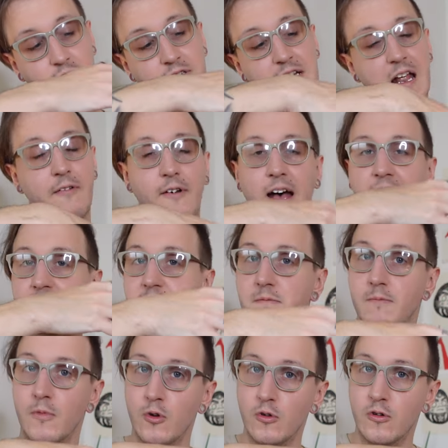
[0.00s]
never has to
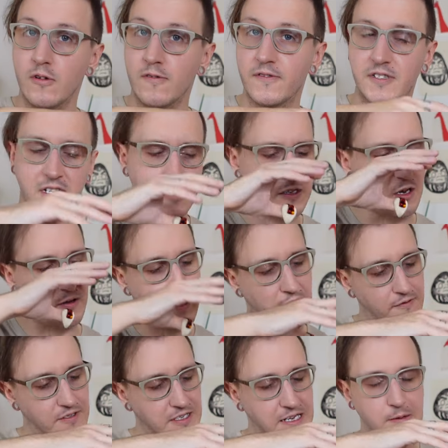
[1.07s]
move, so you don't
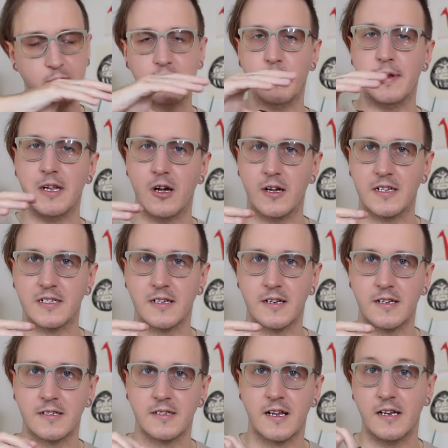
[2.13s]
have to keep too many eyes on
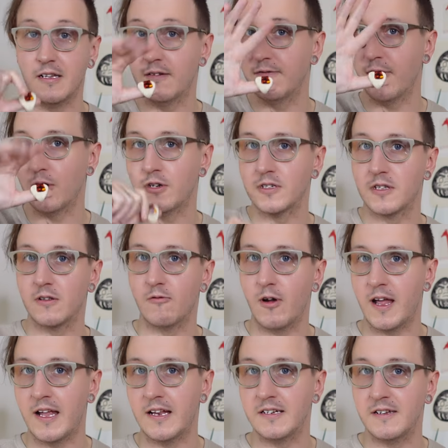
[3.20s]
it, and you can focus on the
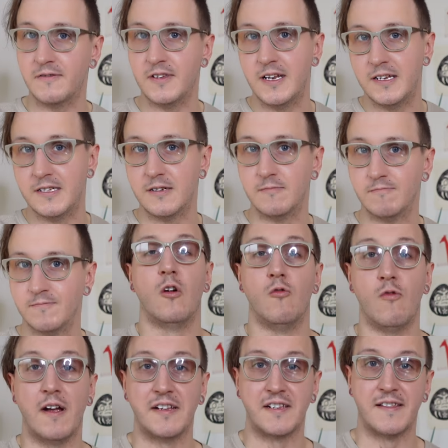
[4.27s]
right hand if you need to.
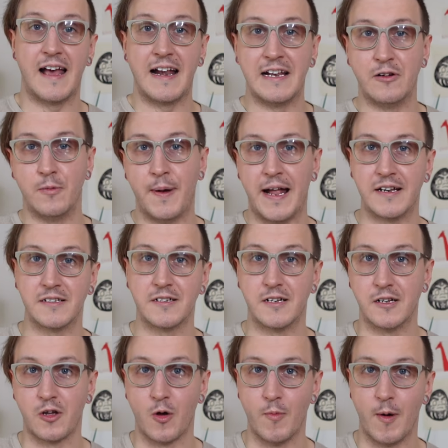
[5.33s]
Right, so that little pattern is
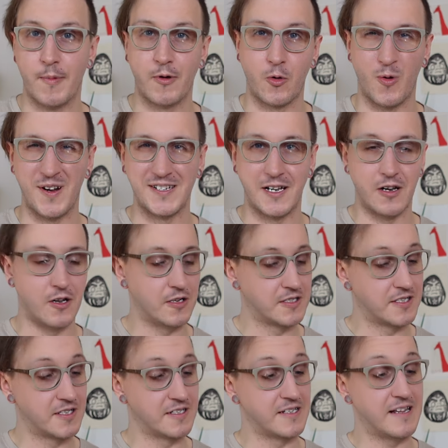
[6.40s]
going to come up quite a
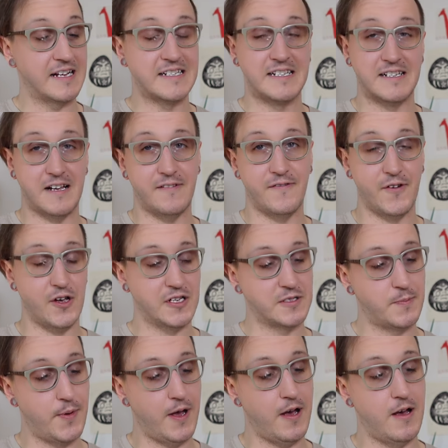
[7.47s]
lot. So that is our
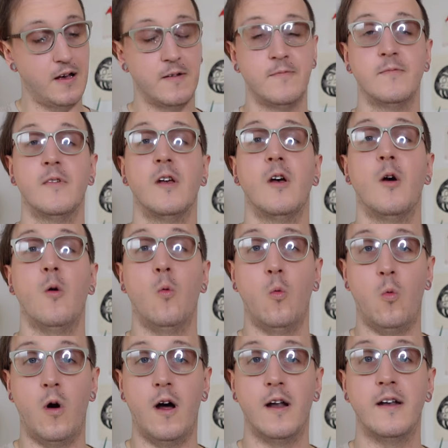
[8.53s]
first bar.
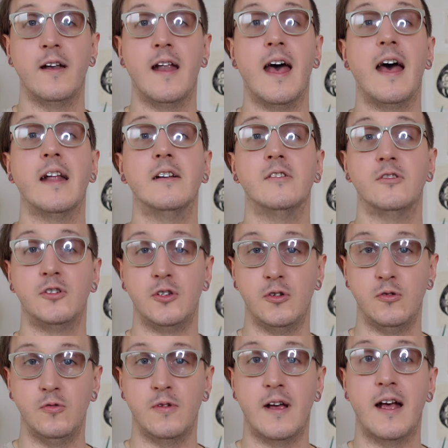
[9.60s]
One and
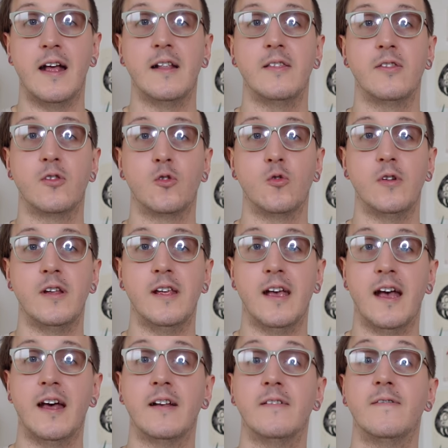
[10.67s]
two and
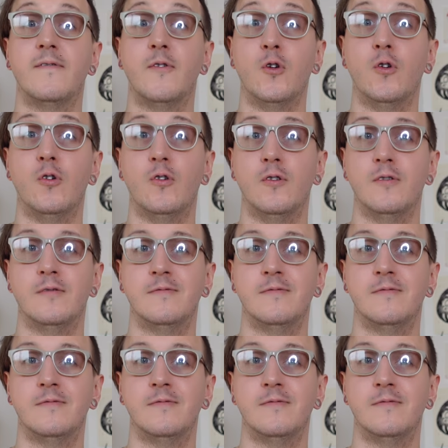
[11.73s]
three and four.